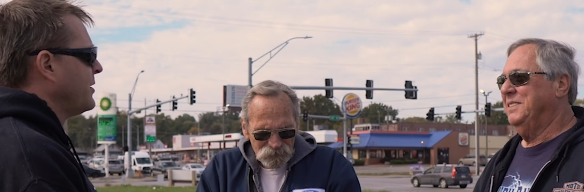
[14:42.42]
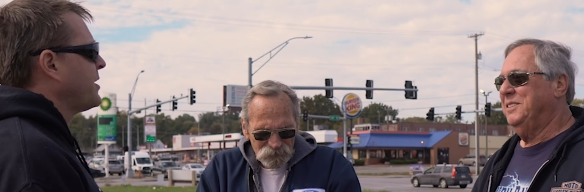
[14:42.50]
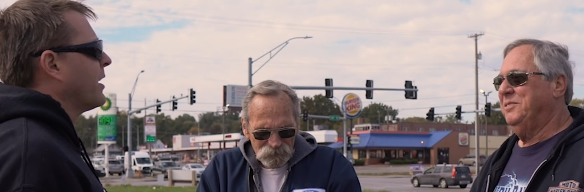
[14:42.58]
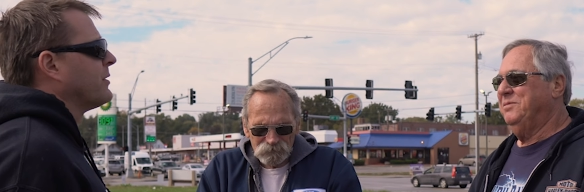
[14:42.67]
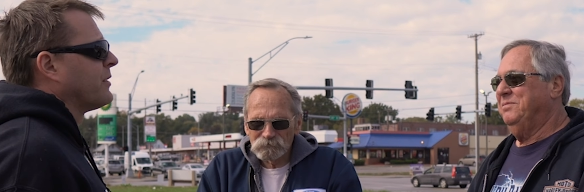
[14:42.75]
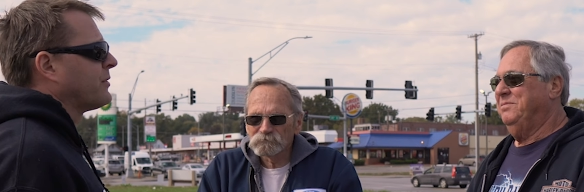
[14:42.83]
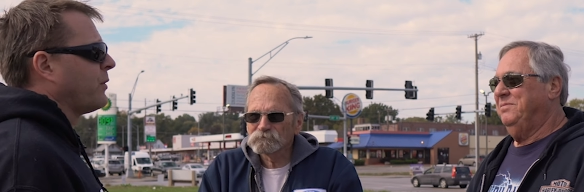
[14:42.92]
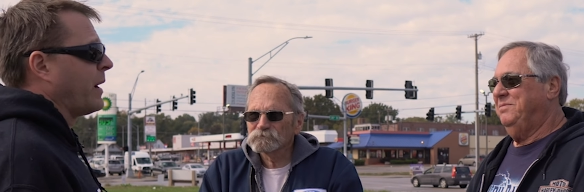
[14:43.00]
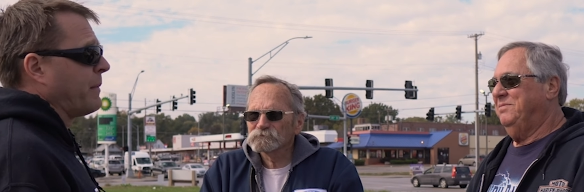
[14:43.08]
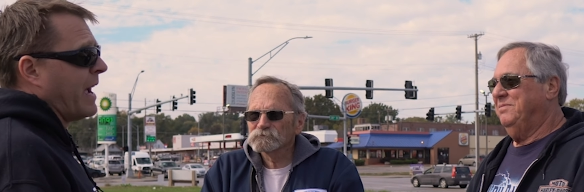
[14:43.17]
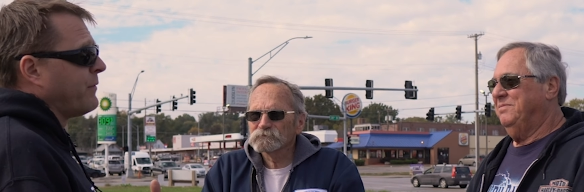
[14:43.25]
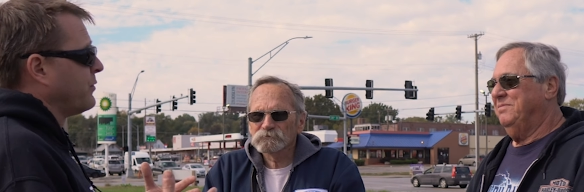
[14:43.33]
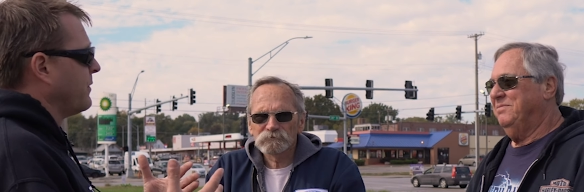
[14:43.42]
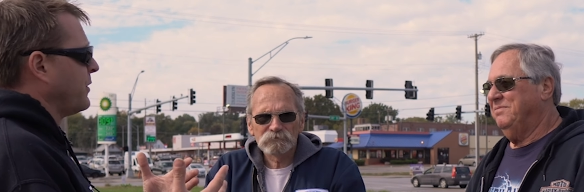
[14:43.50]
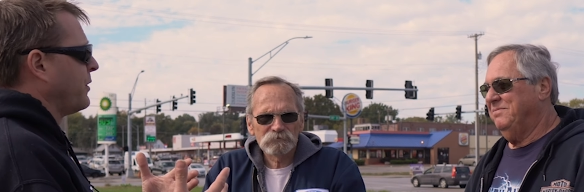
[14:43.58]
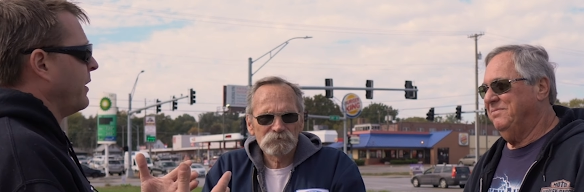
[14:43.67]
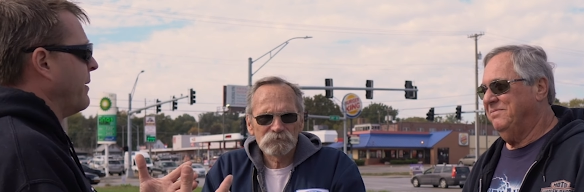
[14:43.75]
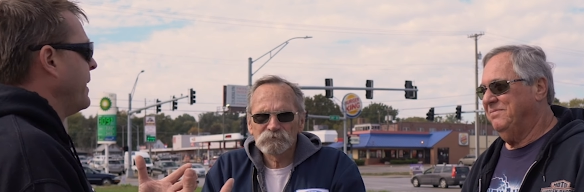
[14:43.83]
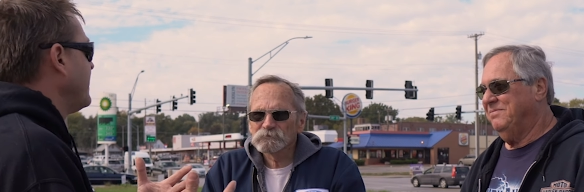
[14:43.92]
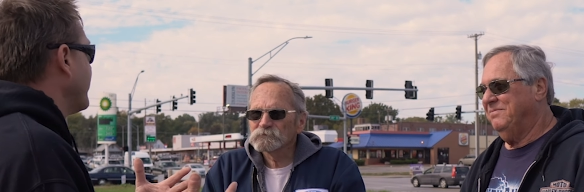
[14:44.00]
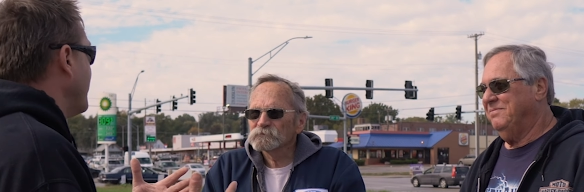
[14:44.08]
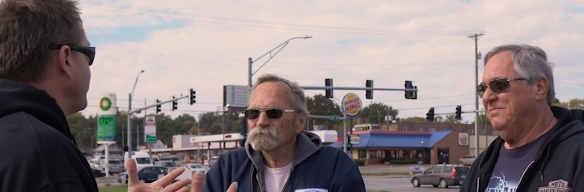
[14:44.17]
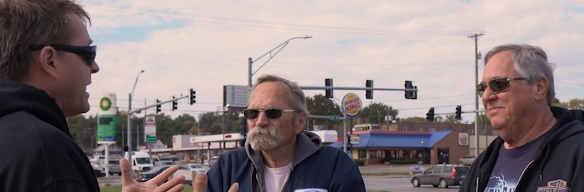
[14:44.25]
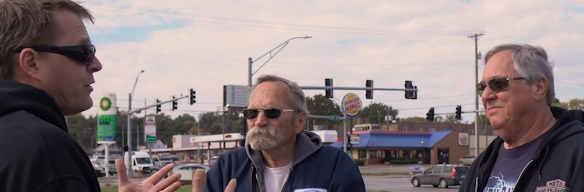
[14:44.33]
Speaker 1: sharing the story. I mean, I've driven through here many
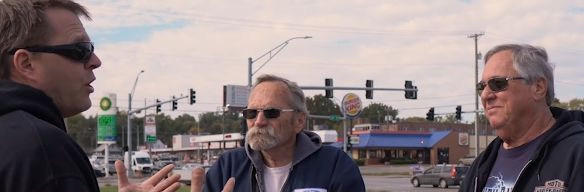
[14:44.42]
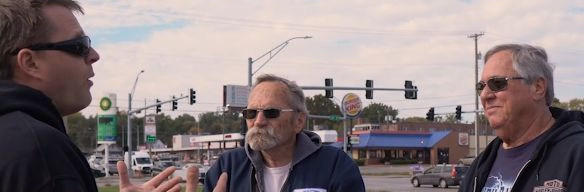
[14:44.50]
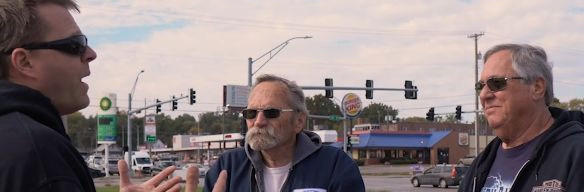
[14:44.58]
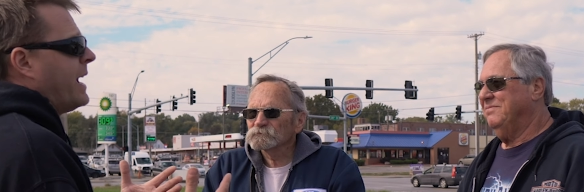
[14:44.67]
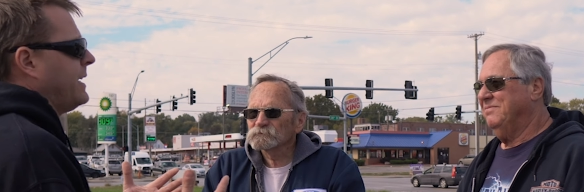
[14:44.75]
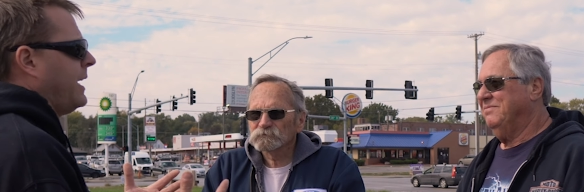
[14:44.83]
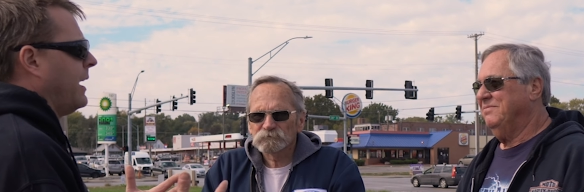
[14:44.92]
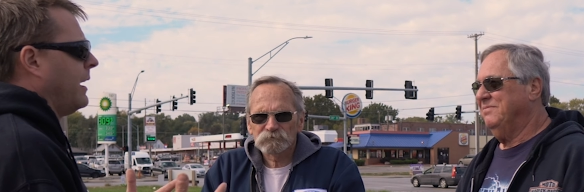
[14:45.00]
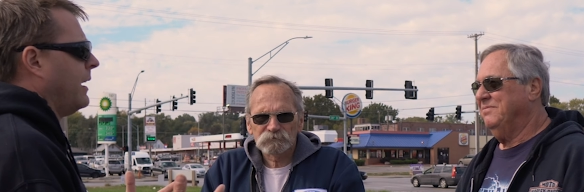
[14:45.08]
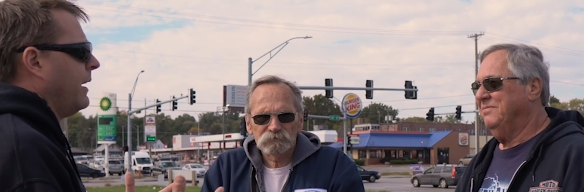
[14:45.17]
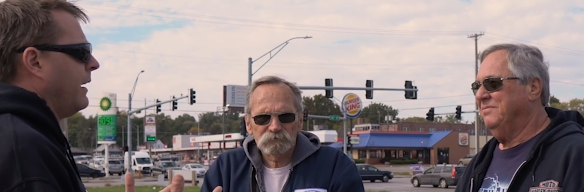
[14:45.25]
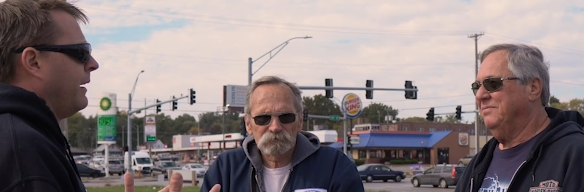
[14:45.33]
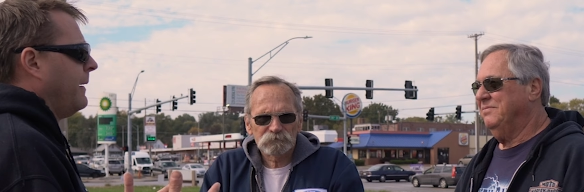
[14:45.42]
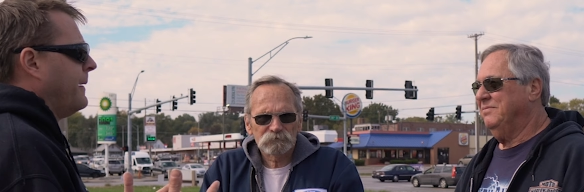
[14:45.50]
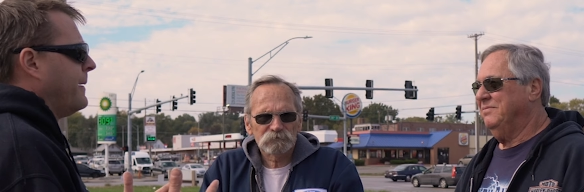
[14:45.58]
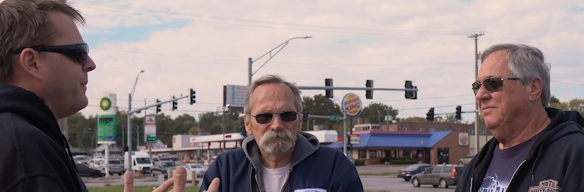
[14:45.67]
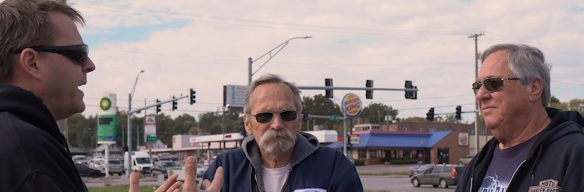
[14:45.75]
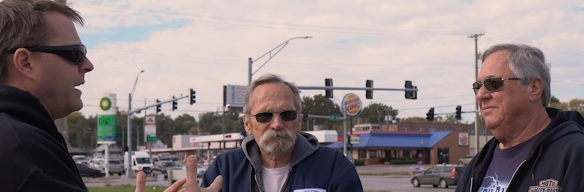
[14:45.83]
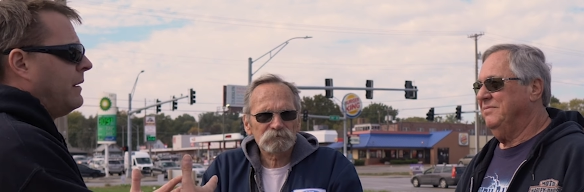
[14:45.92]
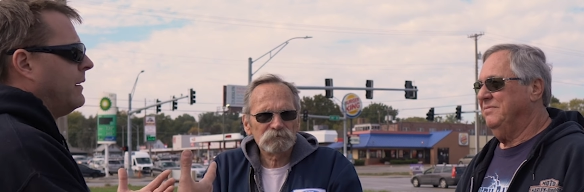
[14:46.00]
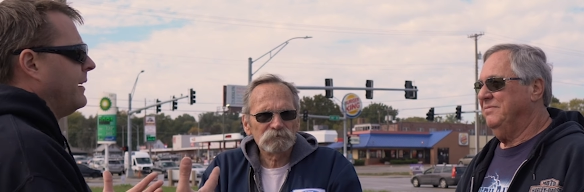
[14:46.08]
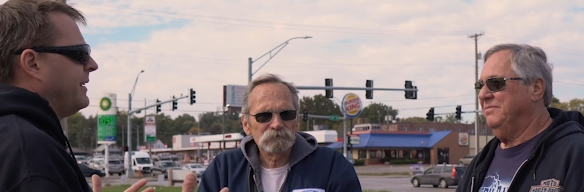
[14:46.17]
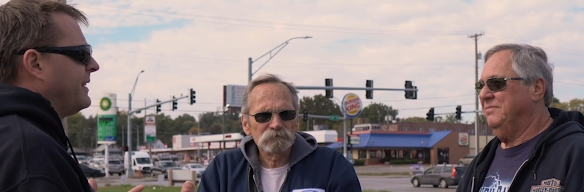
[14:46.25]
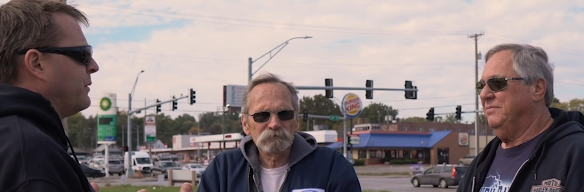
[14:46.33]
times, had no idea that
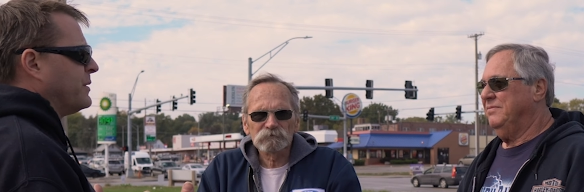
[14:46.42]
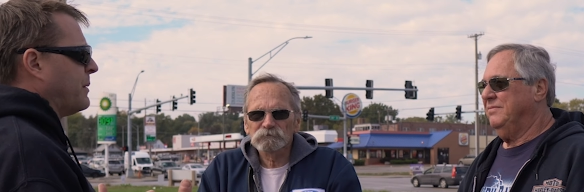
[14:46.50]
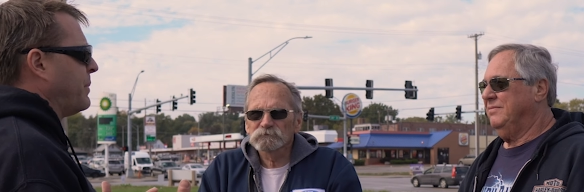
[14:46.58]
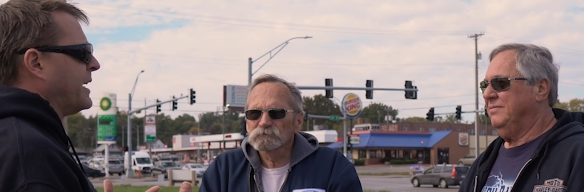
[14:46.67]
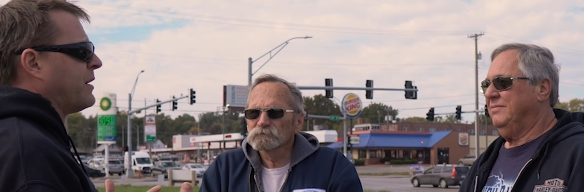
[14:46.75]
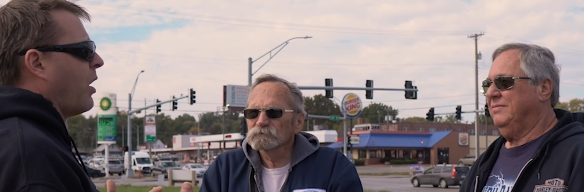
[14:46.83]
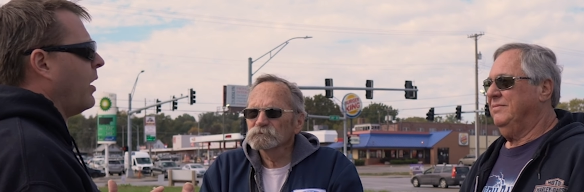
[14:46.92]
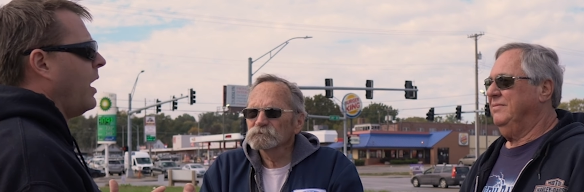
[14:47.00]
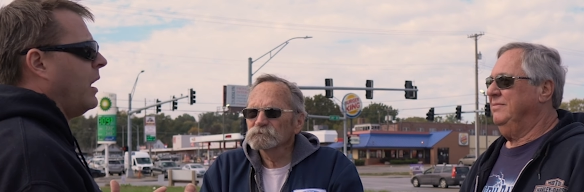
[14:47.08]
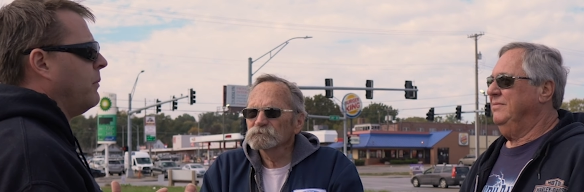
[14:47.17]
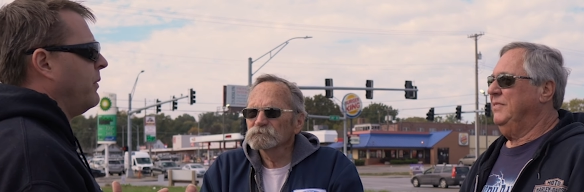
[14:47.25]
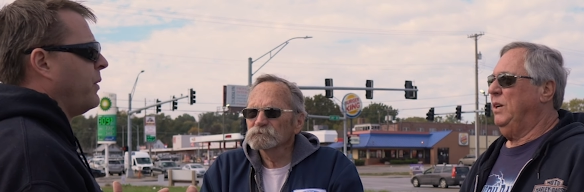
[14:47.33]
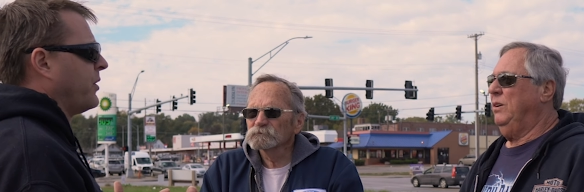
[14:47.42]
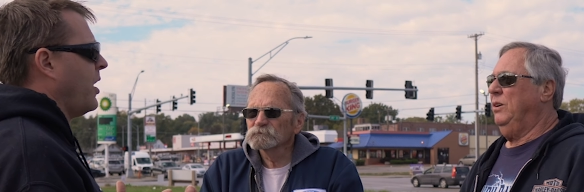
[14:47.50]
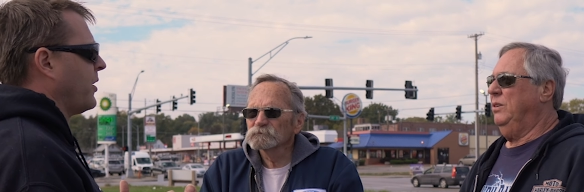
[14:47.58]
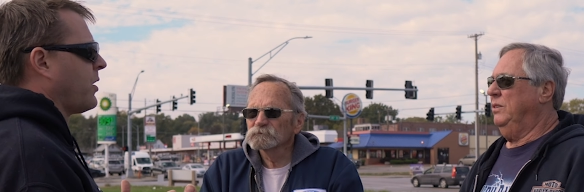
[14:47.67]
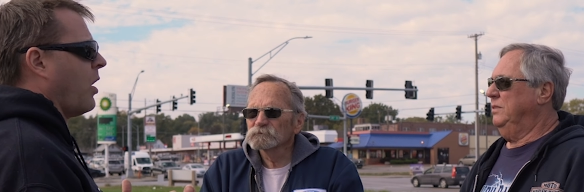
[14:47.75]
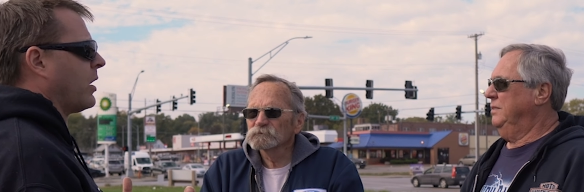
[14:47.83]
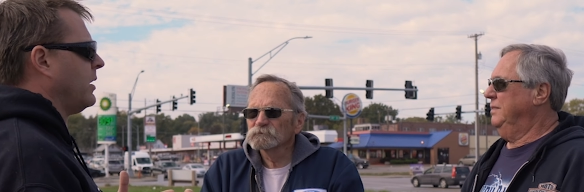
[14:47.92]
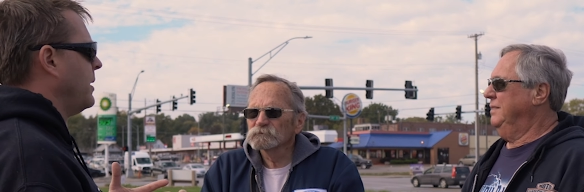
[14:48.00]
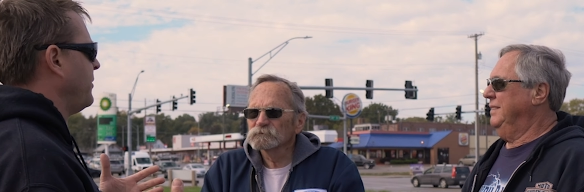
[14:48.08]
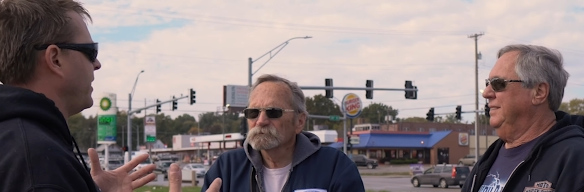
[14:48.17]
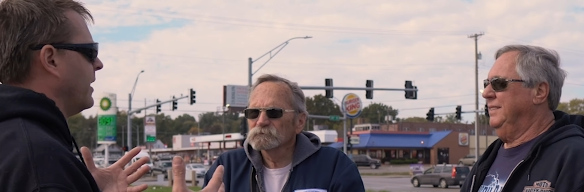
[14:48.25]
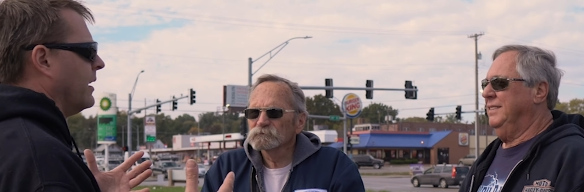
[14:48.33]
there was a big car hub with all the car
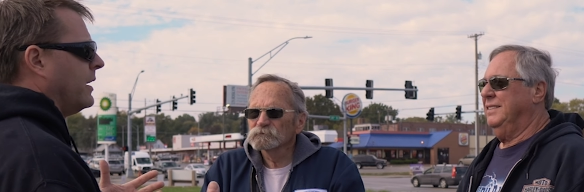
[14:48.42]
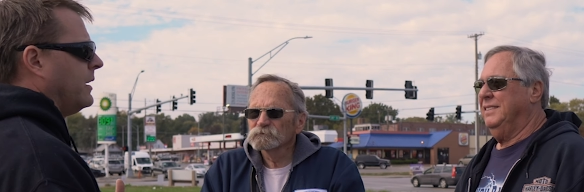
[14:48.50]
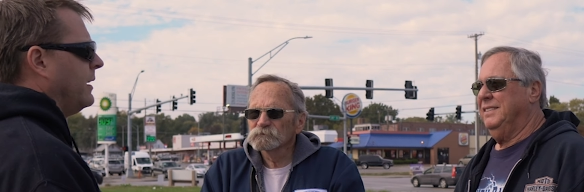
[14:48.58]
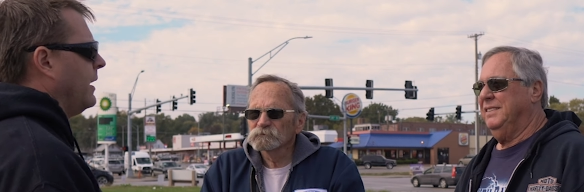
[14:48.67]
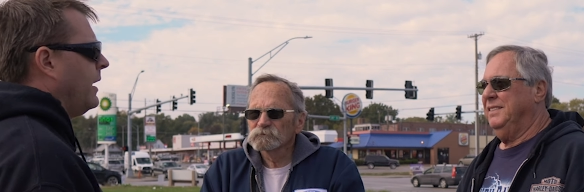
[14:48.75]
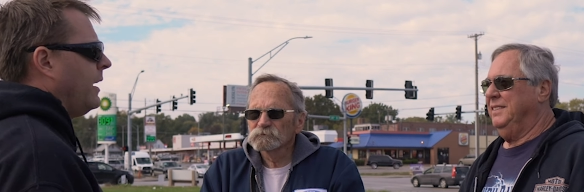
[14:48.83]
clubs here. And,